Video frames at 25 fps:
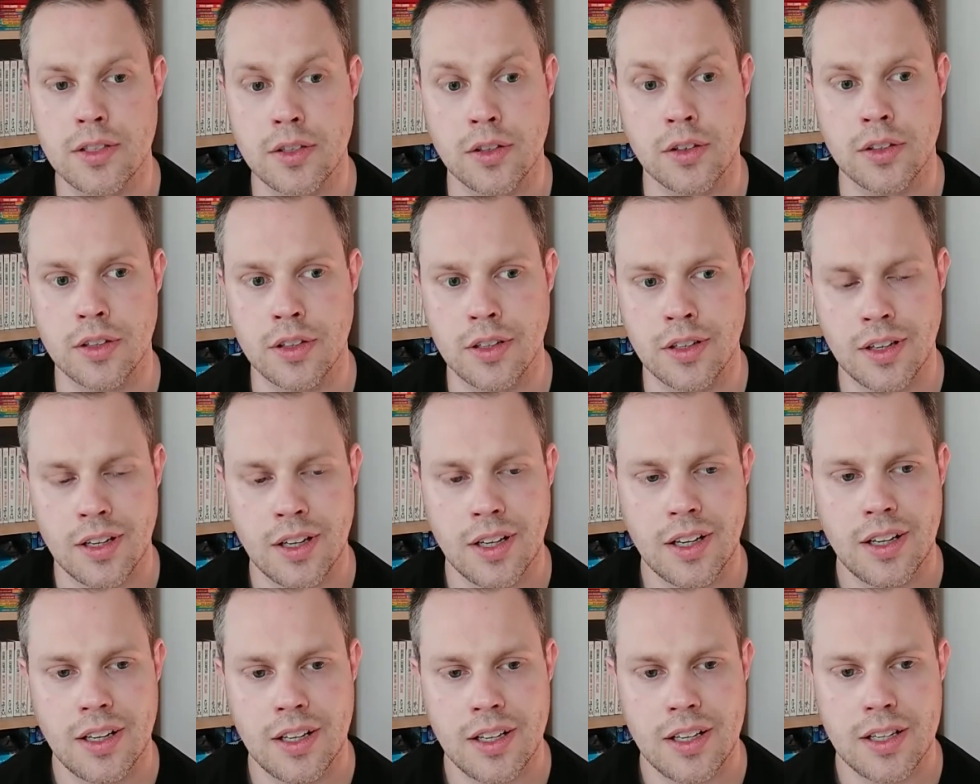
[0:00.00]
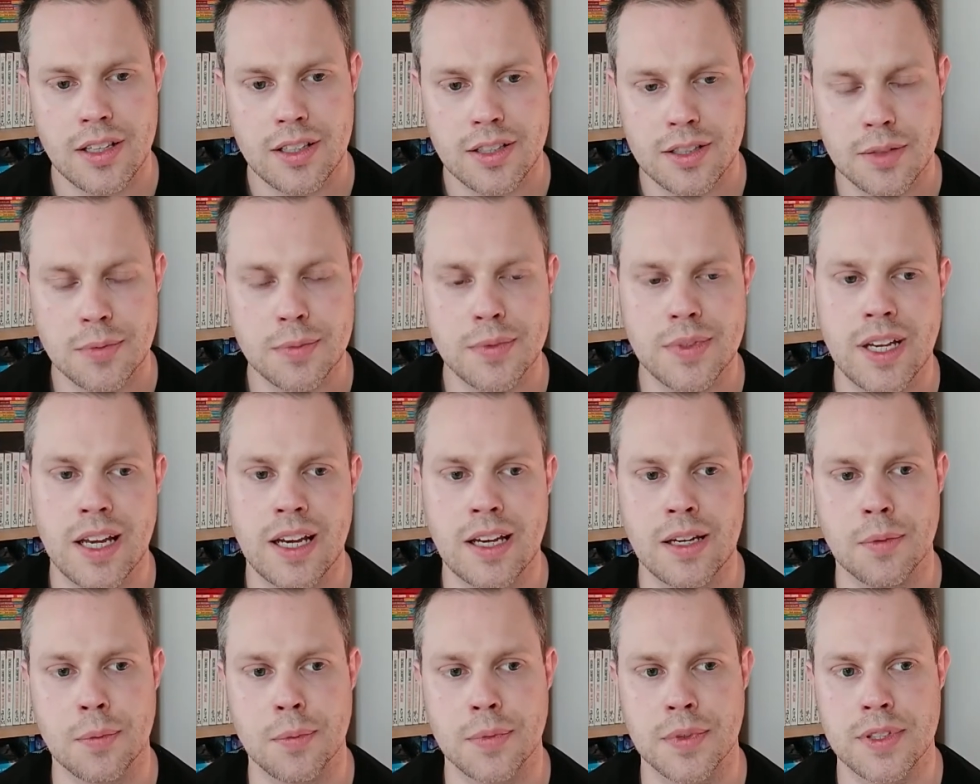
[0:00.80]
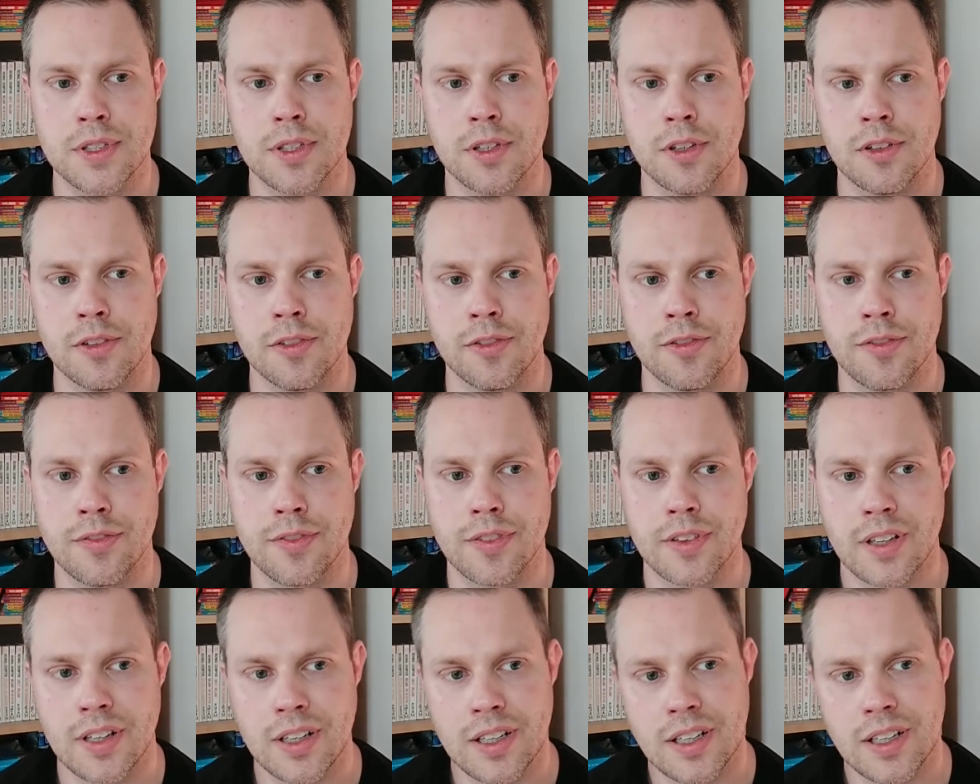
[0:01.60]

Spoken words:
or sometimes sort of